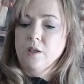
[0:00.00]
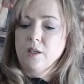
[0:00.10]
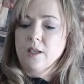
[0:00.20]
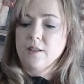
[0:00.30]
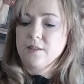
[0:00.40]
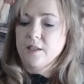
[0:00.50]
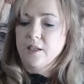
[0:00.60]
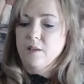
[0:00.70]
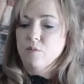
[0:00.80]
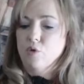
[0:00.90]
Okay,
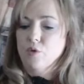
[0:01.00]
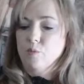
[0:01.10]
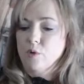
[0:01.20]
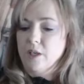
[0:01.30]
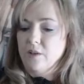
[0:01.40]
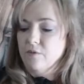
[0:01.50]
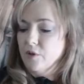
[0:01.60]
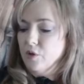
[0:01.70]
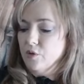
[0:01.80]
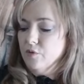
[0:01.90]
saying more than one
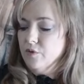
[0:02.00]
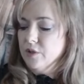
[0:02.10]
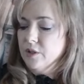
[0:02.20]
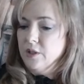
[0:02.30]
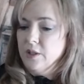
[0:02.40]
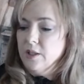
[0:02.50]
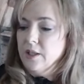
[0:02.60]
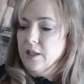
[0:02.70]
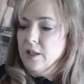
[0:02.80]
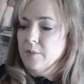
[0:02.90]
involved
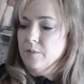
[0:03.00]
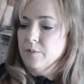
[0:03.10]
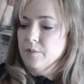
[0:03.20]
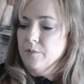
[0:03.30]
um,